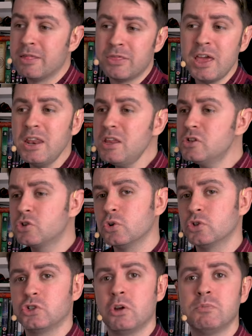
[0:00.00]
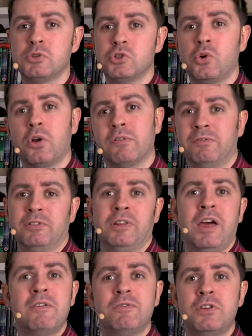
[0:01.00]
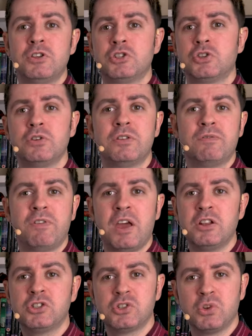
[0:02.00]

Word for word: then he's got some sort of leverage to defend